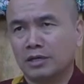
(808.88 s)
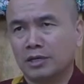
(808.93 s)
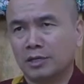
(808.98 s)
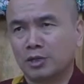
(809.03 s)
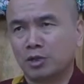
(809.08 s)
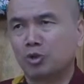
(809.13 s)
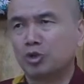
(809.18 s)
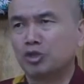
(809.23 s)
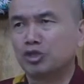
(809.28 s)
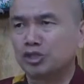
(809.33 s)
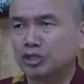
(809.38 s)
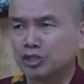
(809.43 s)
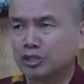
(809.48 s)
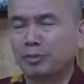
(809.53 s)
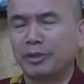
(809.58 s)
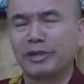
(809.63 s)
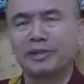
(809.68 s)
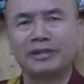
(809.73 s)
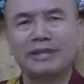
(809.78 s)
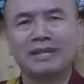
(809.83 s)
The original
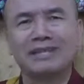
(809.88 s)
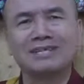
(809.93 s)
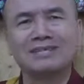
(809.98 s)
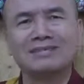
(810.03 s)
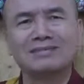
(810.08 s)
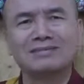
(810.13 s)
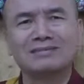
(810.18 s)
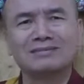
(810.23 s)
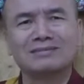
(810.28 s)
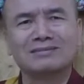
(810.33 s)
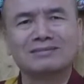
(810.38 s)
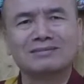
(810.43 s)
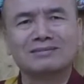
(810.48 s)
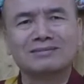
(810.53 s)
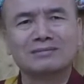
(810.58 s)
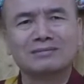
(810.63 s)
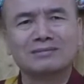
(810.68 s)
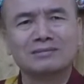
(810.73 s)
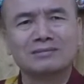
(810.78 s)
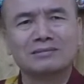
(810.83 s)
Tibetan
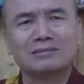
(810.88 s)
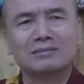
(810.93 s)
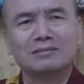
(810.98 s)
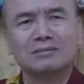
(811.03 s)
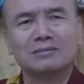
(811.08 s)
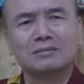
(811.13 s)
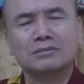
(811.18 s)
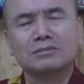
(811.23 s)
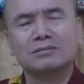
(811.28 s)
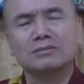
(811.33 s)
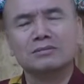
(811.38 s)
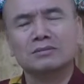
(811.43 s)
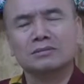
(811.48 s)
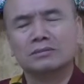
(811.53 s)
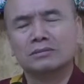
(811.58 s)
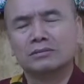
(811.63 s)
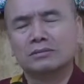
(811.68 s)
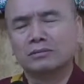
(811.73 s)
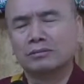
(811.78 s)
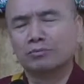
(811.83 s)
is
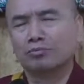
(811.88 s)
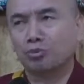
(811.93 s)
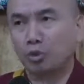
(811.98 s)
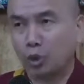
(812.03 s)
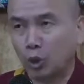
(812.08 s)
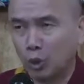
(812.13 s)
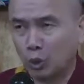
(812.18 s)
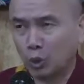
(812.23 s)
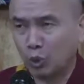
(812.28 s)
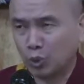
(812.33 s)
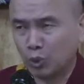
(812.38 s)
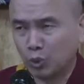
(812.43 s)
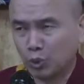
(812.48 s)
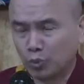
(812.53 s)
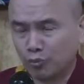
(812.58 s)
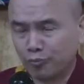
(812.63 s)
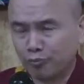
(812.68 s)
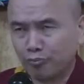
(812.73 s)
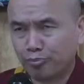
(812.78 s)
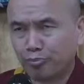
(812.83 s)
Pu.
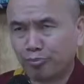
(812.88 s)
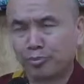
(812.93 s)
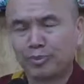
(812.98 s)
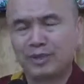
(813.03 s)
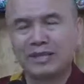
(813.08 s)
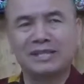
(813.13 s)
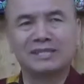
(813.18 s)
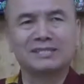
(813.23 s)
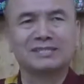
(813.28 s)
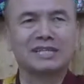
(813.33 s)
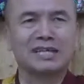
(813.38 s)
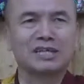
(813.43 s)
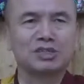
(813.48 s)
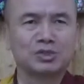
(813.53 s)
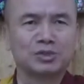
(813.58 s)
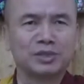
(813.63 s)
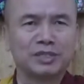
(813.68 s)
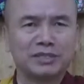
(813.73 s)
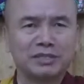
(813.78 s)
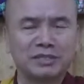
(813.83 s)
In
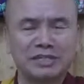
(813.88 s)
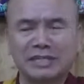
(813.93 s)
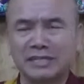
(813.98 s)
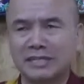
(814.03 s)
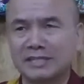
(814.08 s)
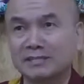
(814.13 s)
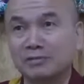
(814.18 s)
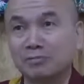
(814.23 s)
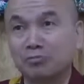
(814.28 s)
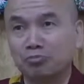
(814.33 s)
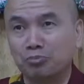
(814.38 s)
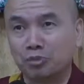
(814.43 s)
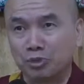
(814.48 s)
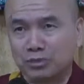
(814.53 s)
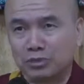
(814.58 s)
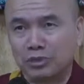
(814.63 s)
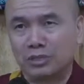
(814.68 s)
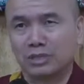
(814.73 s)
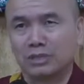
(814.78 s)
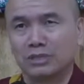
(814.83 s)
Sanskrit, it is
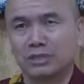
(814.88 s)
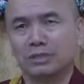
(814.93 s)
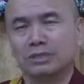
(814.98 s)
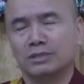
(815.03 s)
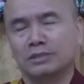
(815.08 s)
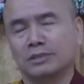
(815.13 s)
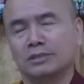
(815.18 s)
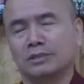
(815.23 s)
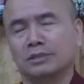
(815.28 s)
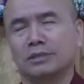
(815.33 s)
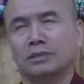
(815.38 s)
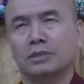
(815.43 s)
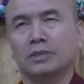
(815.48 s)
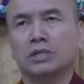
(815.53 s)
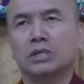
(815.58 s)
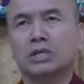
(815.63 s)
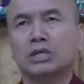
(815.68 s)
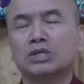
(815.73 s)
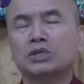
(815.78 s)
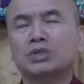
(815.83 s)
Putra.
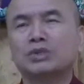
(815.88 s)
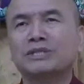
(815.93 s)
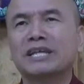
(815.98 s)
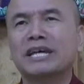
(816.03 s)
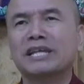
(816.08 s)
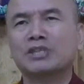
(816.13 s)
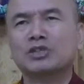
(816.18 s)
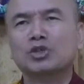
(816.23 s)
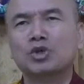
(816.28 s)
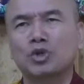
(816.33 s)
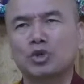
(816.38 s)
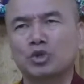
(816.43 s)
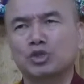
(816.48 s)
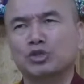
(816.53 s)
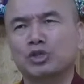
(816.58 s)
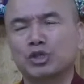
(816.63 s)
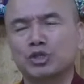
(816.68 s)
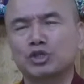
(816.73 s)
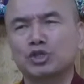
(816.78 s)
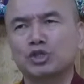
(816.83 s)
So that is a
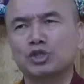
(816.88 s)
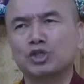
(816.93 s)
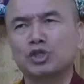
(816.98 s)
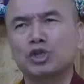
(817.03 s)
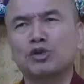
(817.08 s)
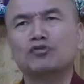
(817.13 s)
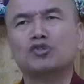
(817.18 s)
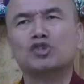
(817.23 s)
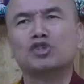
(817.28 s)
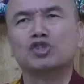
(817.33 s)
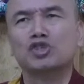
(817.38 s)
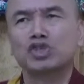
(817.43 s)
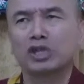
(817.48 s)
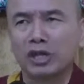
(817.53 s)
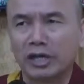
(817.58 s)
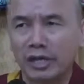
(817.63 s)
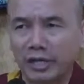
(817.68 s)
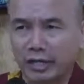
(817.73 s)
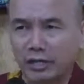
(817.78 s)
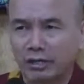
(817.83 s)
connotation of the
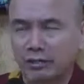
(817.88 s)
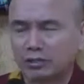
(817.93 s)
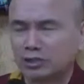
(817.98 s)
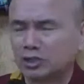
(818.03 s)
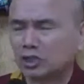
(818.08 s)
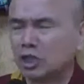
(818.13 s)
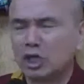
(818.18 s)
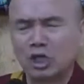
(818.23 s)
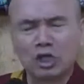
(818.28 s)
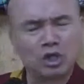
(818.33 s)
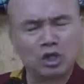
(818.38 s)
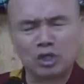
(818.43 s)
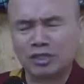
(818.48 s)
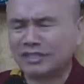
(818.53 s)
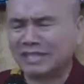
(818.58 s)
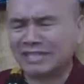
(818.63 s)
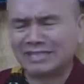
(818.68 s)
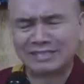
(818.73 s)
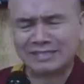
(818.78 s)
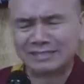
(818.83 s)
child, not
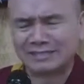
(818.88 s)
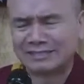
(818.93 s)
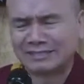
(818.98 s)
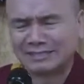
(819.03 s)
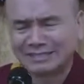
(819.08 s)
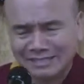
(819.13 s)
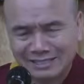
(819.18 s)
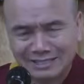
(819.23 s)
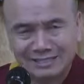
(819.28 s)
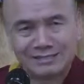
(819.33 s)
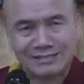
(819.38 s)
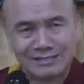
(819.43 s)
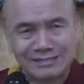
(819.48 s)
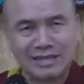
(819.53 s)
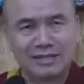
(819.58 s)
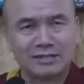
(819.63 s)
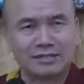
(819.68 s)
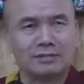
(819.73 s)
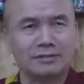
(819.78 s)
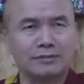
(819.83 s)
necessarily
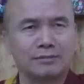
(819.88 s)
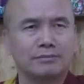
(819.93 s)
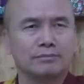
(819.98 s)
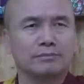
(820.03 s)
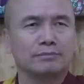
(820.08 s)
son.